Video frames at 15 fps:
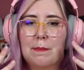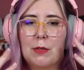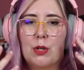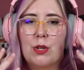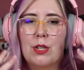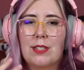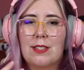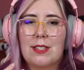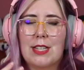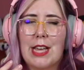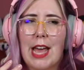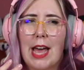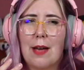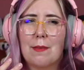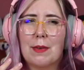You
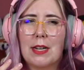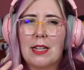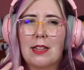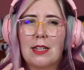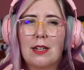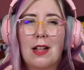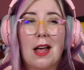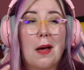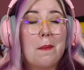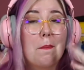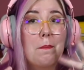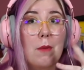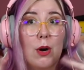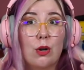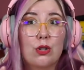see every little
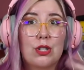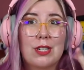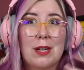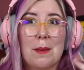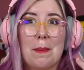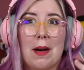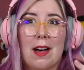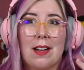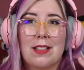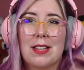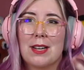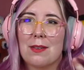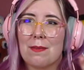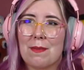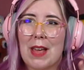emotion upon
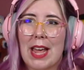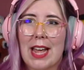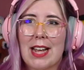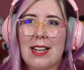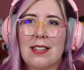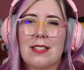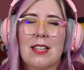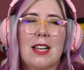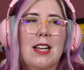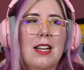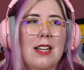their face.